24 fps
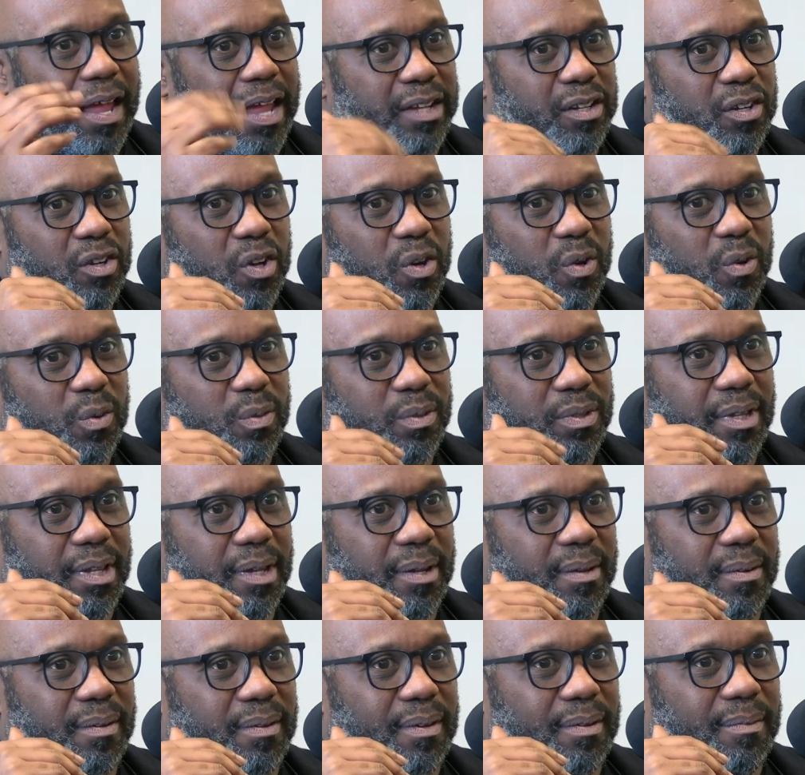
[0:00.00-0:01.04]
I know
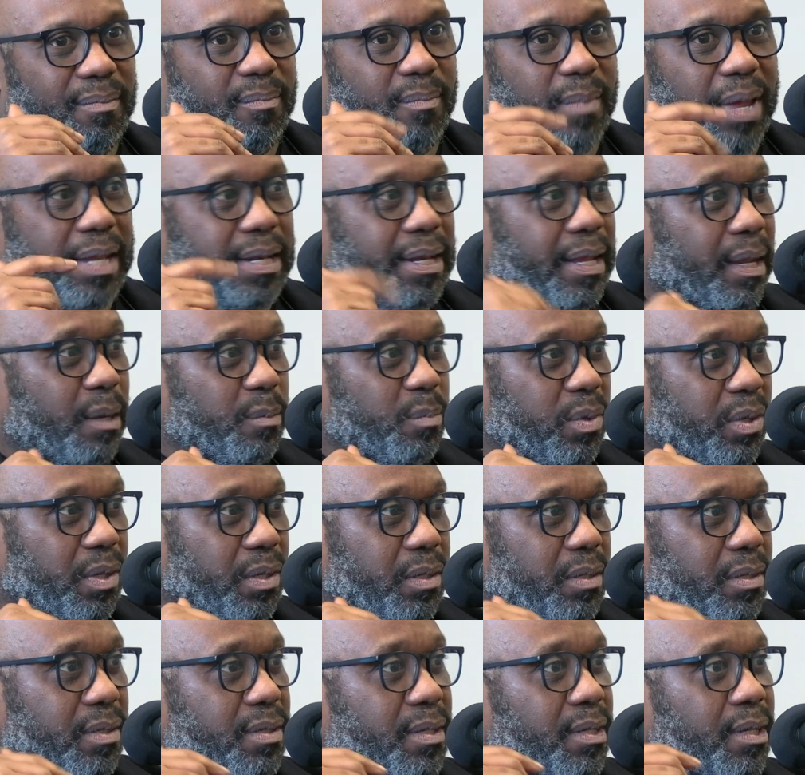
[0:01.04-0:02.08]
that my
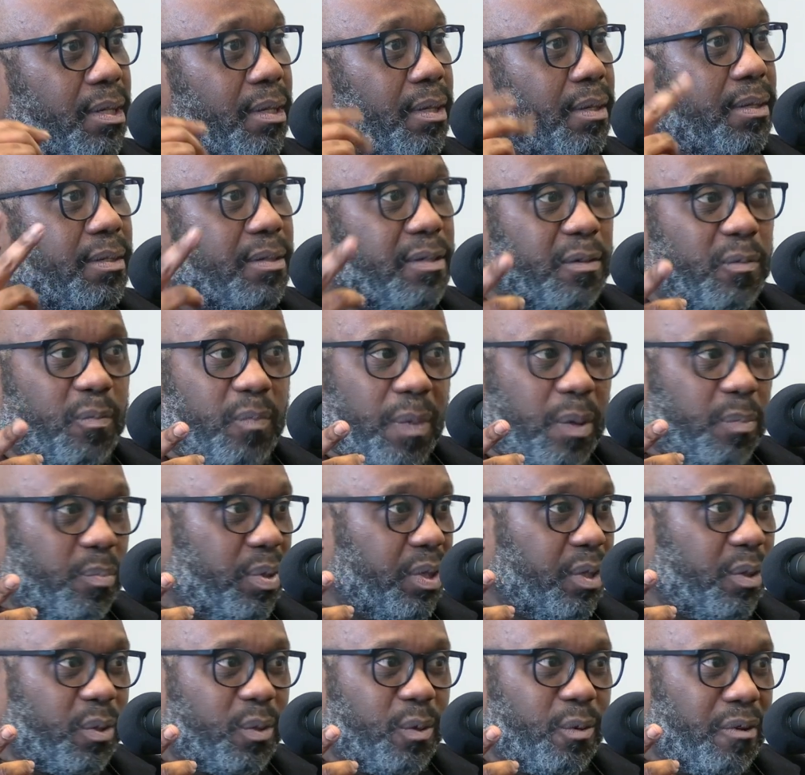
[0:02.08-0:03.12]
neighbors, some of my
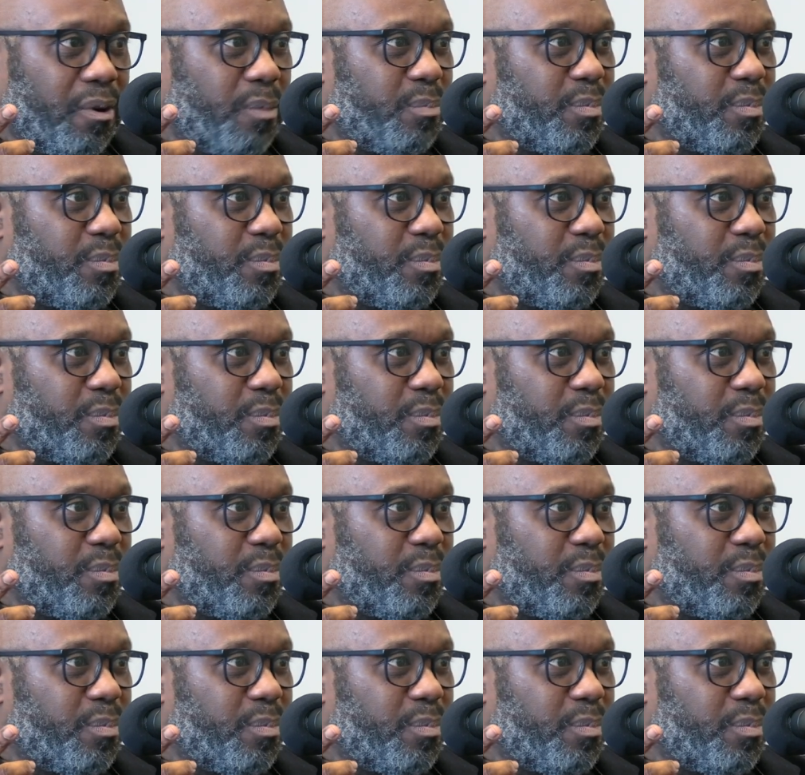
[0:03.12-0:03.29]
political